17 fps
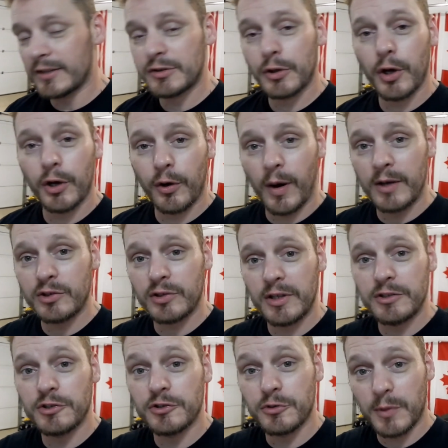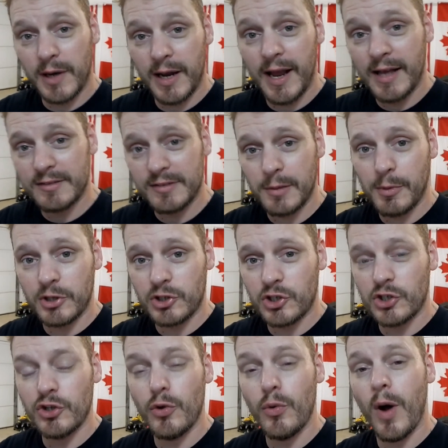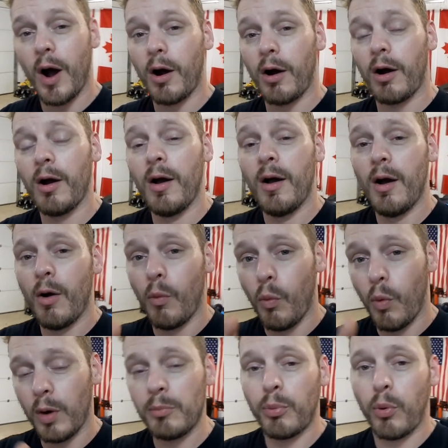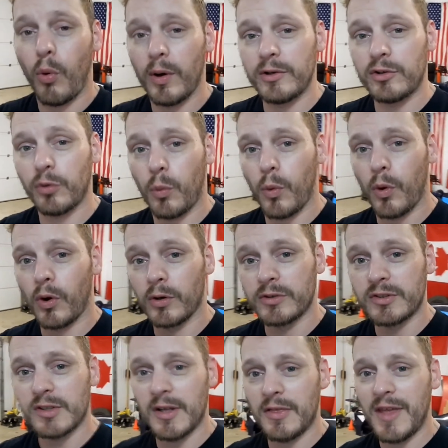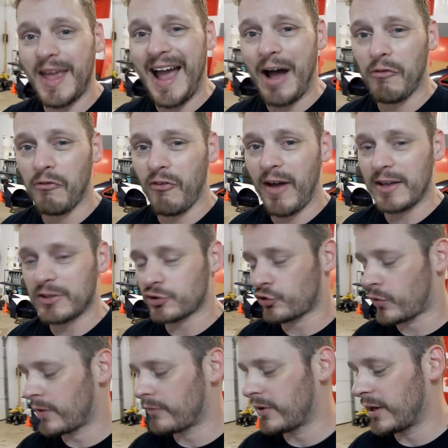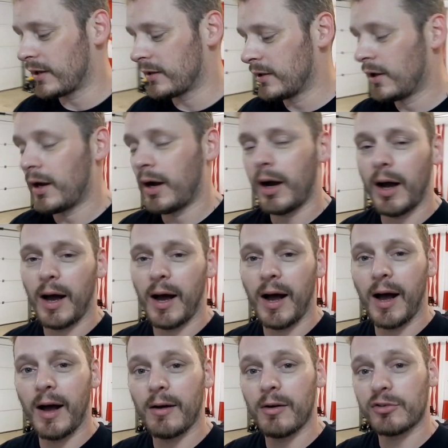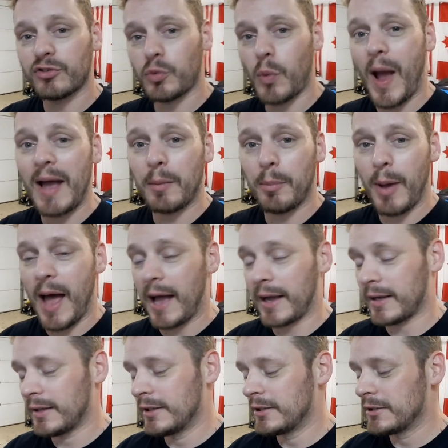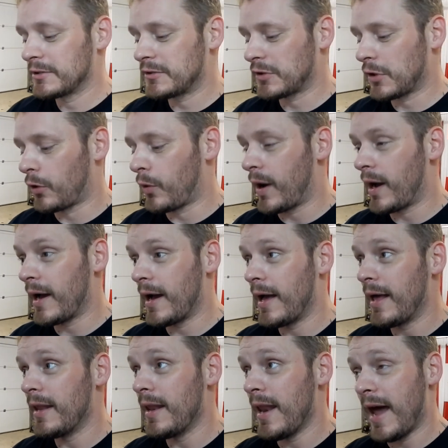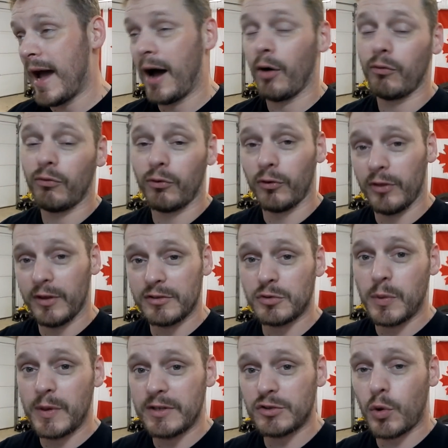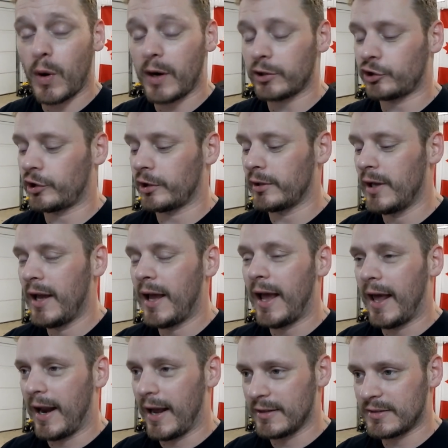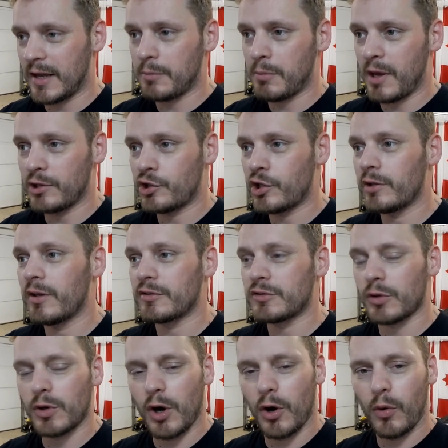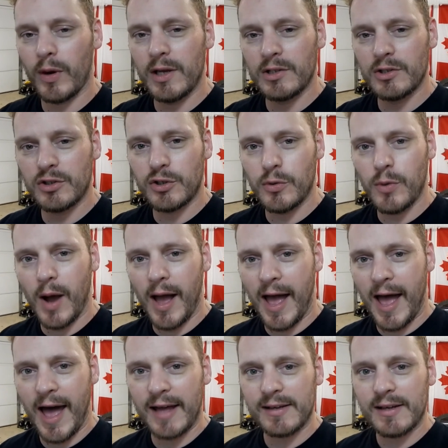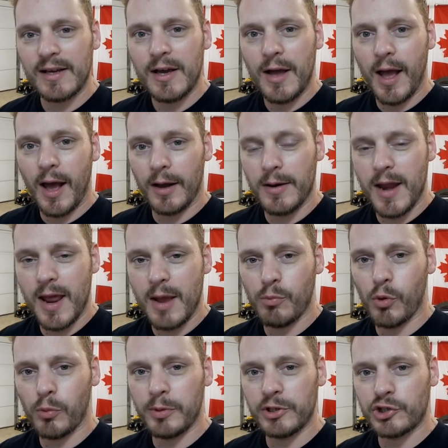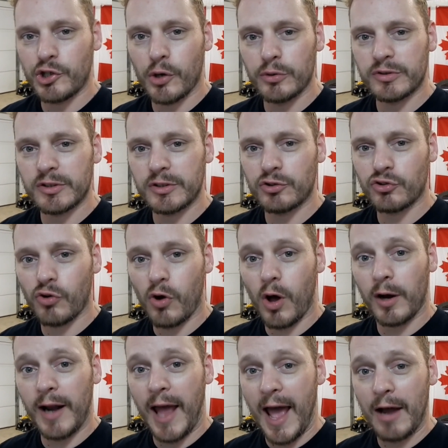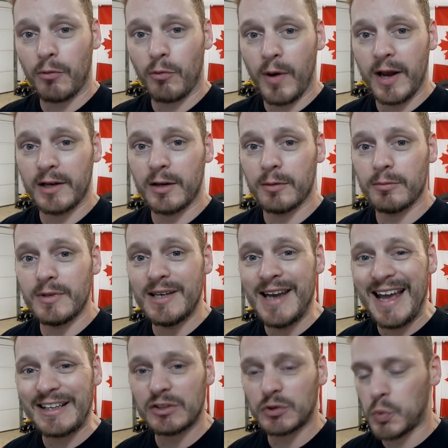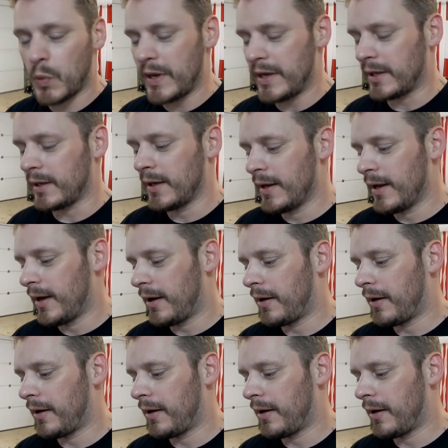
So congratulations, Renee. As I mentioned, you are 1 point towards the HowFast Trivia swag pack. So now for this week's question, and as I mentioned, this will go into a hat. A name will be chosen, drawn at random next week.